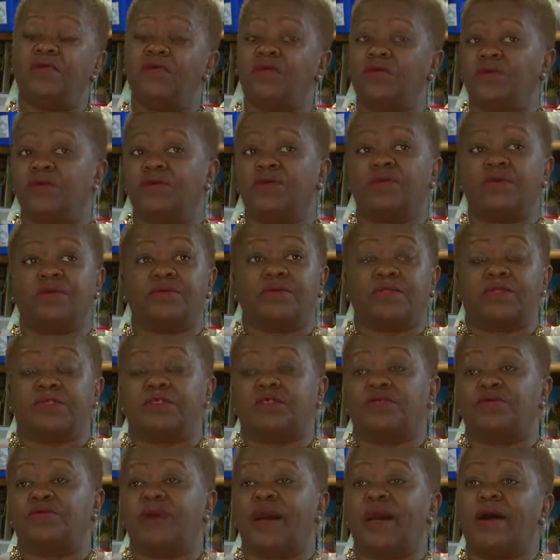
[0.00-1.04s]
or
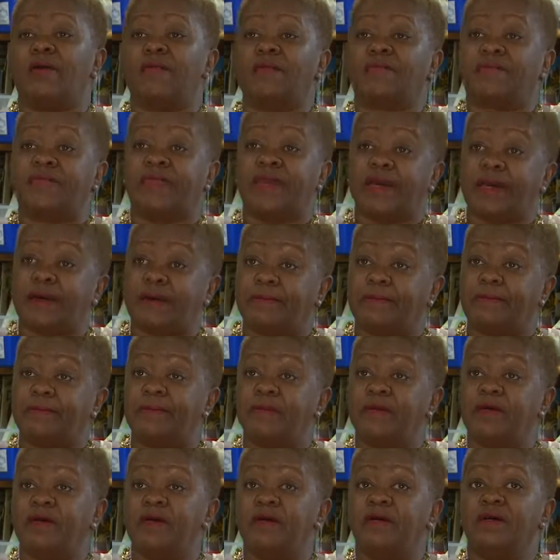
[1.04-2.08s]
to help them